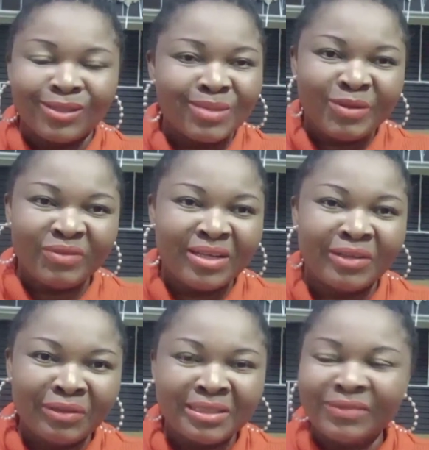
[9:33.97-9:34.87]
Some of them,
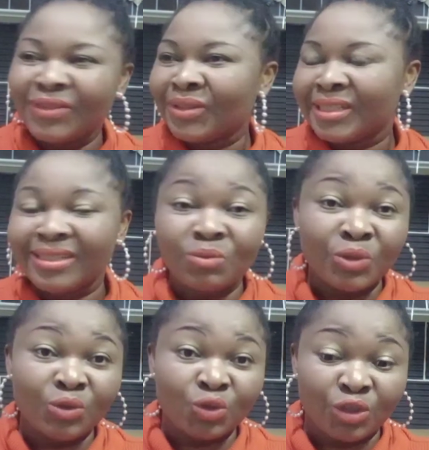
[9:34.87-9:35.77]
they don't even understand
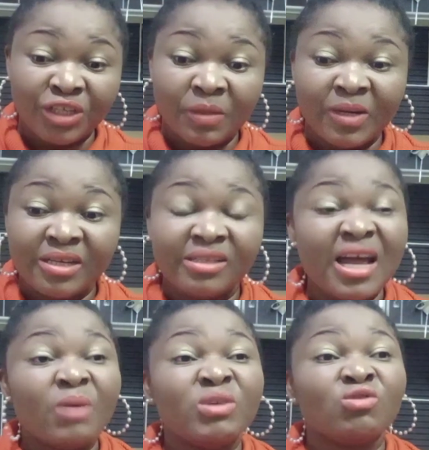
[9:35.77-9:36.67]
what you're talking about. The
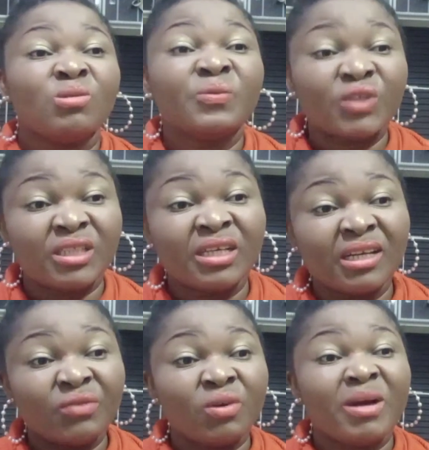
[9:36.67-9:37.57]
day I went to look for
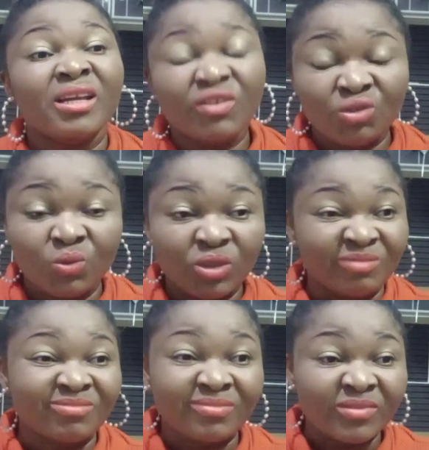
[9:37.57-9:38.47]
singlet for my little
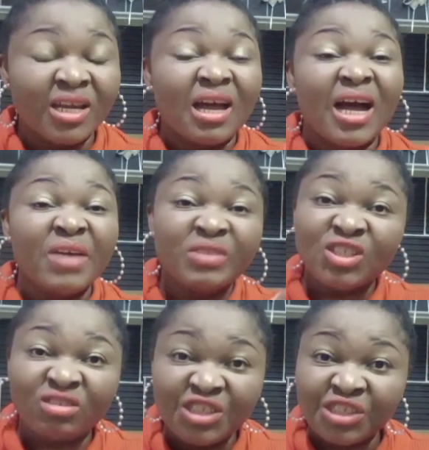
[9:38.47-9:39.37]
one, I
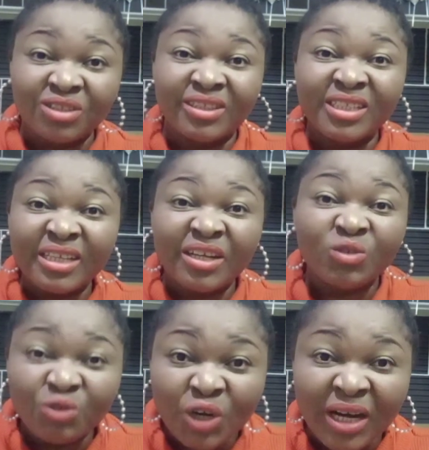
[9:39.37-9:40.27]
even screenshot, they said they
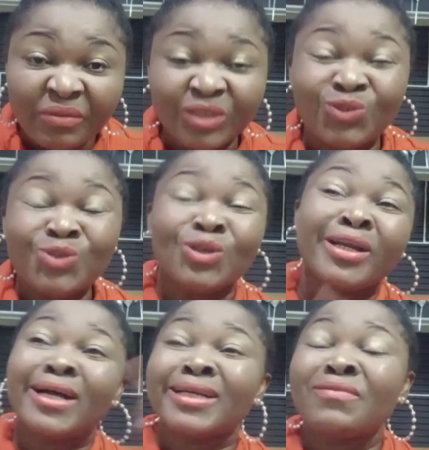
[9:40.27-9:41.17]
do not have it. Do you know
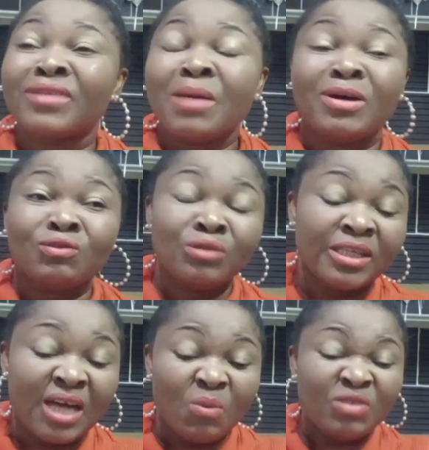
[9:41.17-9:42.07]
that after about 2
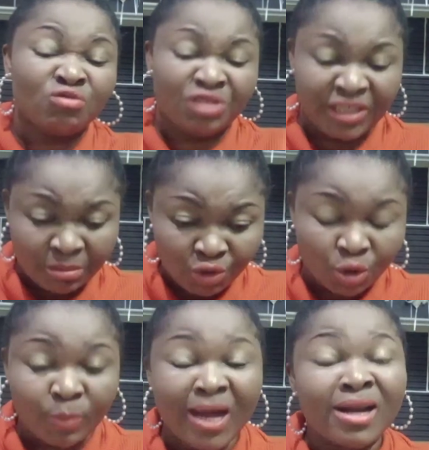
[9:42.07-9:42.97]
days, I went to the same
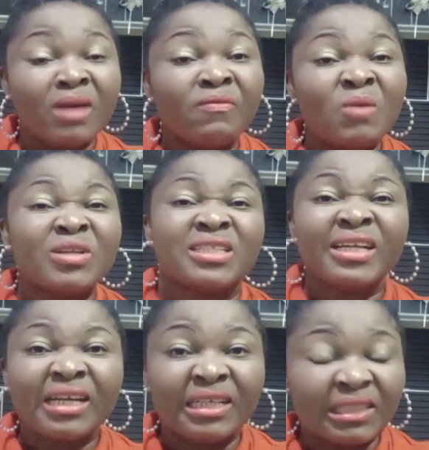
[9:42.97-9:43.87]
shop and I found the
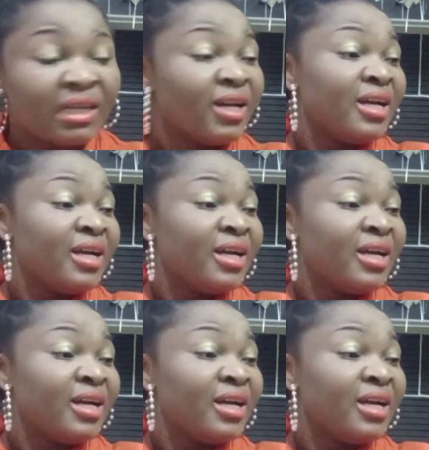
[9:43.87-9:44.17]
singlet